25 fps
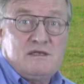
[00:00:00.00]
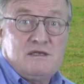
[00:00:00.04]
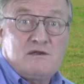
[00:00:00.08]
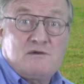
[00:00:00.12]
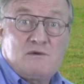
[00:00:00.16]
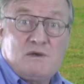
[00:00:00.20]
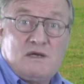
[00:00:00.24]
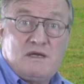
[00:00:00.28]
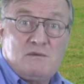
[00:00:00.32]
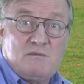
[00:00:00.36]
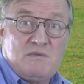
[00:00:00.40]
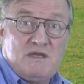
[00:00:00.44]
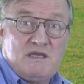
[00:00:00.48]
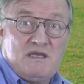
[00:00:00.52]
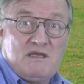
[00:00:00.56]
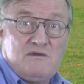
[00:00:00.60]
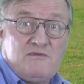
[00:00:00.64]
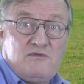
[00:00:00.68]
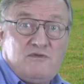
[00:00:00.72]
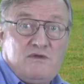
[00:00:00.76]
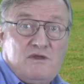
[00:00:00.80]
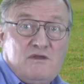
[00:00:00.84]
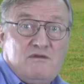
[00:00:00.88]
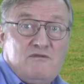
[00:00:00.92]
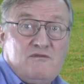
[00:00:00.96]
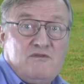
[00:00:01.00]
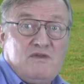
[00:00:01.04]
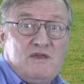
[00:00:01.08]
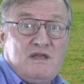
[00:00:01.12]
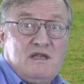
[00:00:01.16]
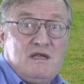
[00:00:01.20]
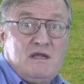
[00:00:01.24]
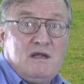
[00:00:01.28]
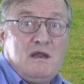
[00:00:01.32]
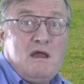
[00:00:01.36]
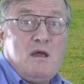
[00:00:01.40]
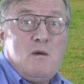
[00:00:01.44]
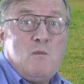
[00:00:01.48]
Grilled beef,
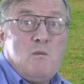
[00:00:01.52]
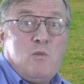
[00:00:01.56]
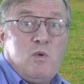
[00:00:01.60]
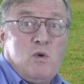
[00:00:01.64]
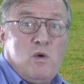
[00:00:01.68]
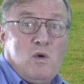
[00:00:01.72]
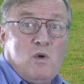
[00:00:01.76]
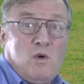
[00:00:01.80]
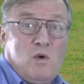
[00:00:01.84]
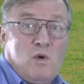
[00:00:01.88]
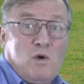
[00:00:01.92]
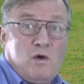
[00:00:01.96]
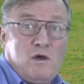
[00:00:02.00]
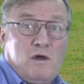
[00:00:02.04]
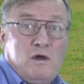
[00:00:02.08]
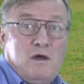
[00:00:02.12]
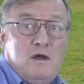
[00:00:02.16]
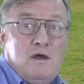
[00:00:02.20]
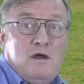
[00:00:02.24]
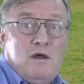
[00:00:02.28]
veal, pork,